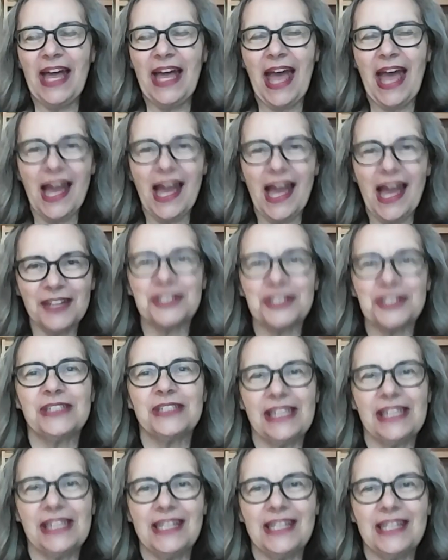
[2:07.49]

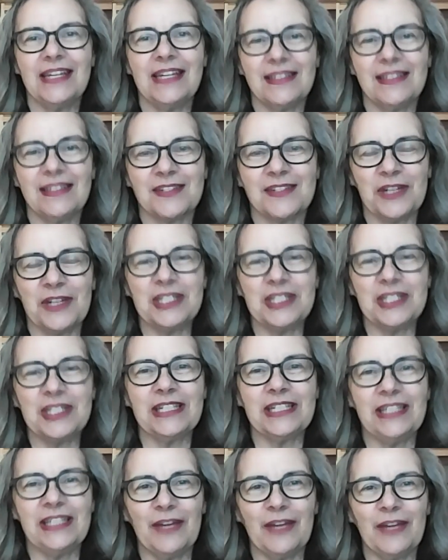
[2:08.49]
actually,
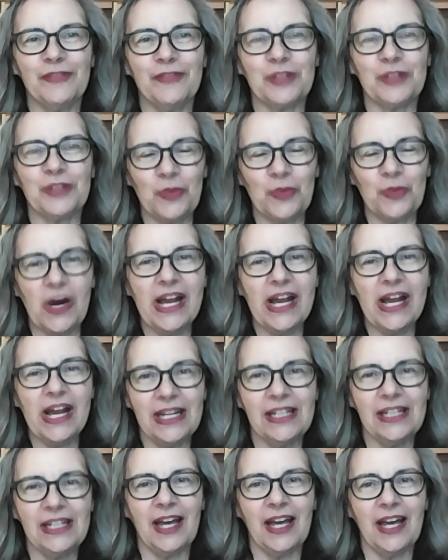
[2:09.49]
strangely enough, for a
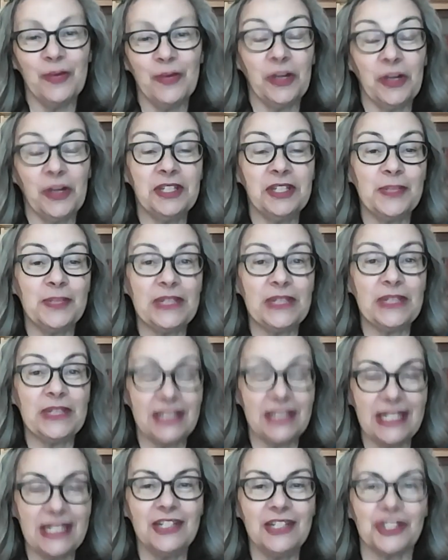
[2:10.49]
while, I wanted to be a
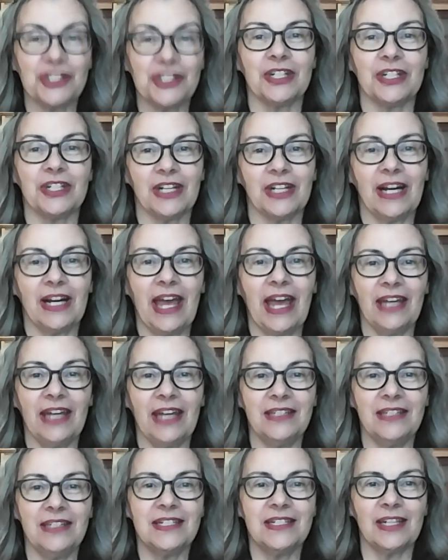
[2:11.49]
teacher.
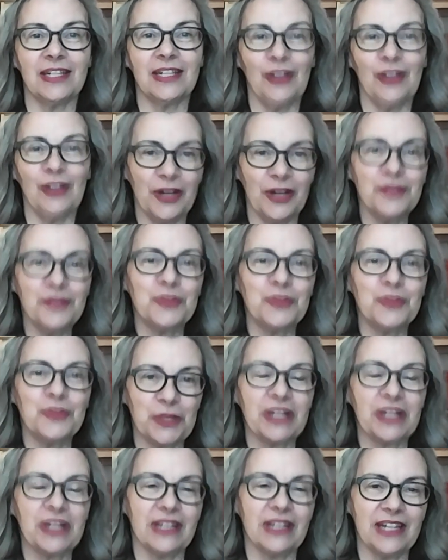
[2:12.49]
And a lot of the
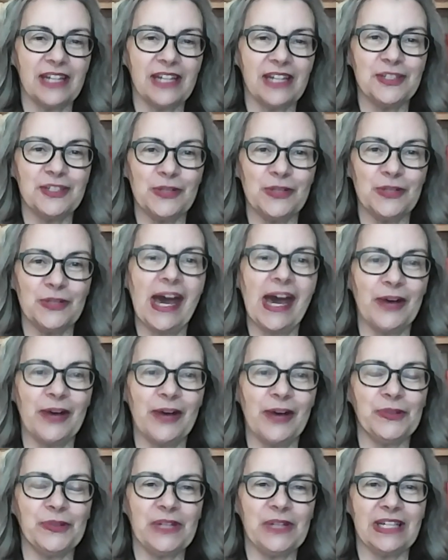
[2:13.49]
work that I do
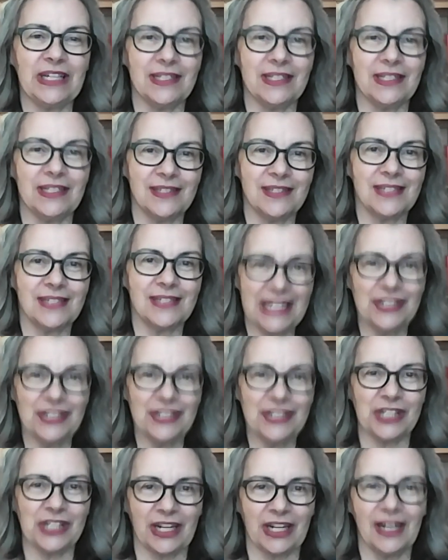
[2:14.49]
now is
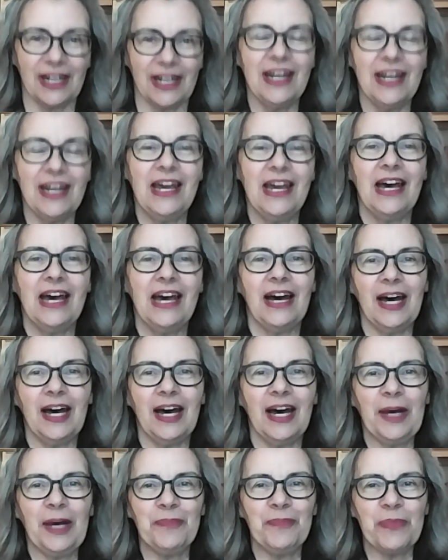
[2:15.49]
teaching.
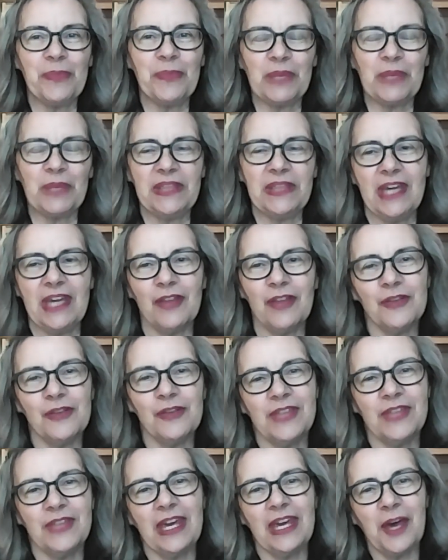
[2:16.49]
But the other
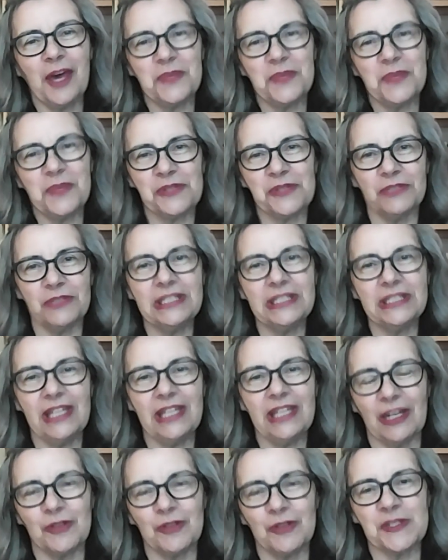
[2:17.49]
thing I was really
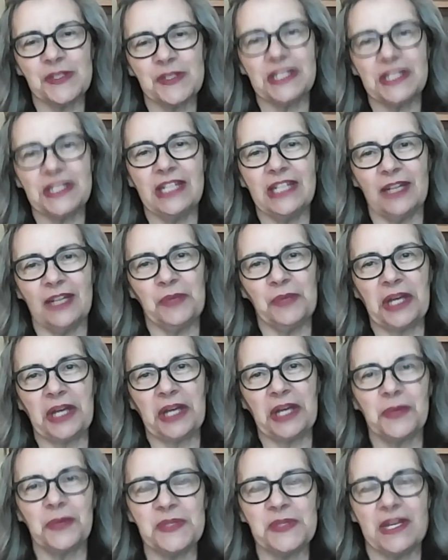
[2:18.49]
interested in when
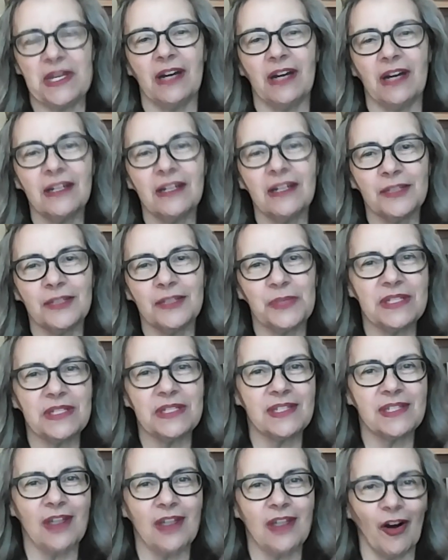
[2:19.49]
I was younger
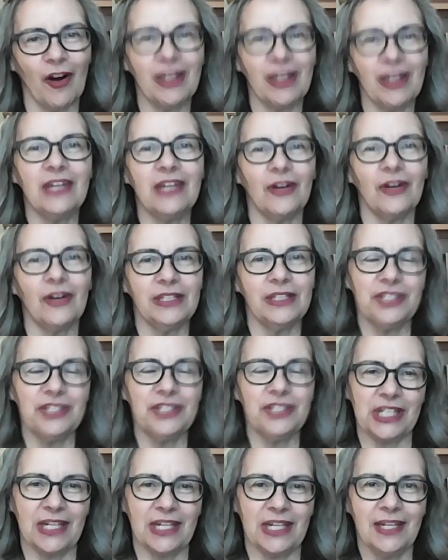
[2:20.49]
was archaeology.